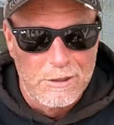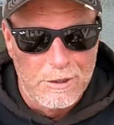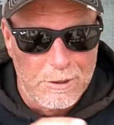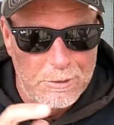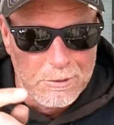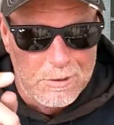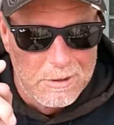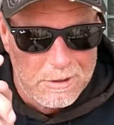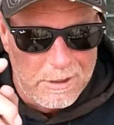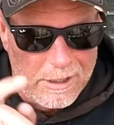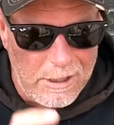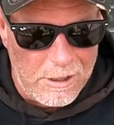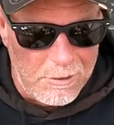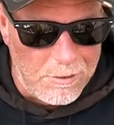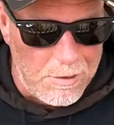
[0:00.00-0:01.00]
to
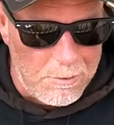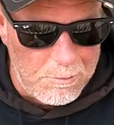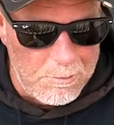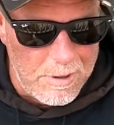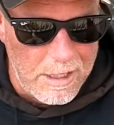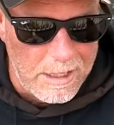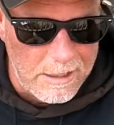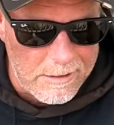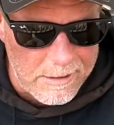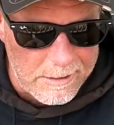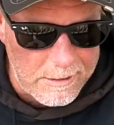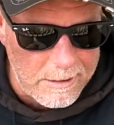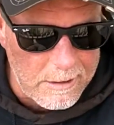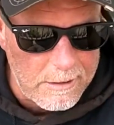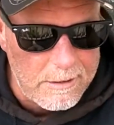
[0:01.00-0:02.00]
YouTube in
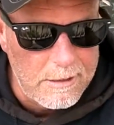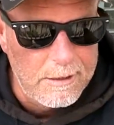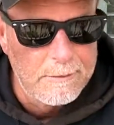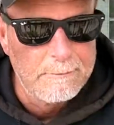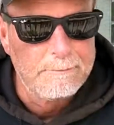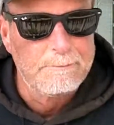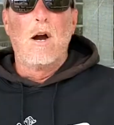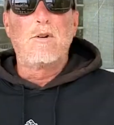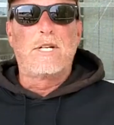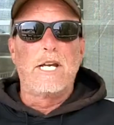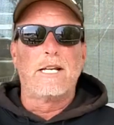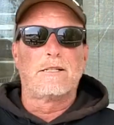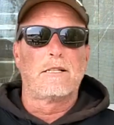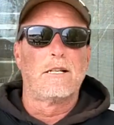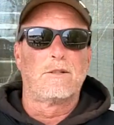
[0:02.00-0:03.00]
existence.
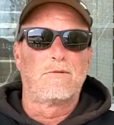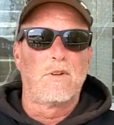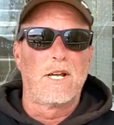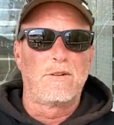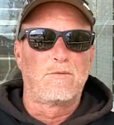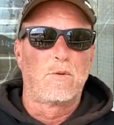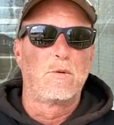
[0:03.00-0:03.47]
Okay, so let's flash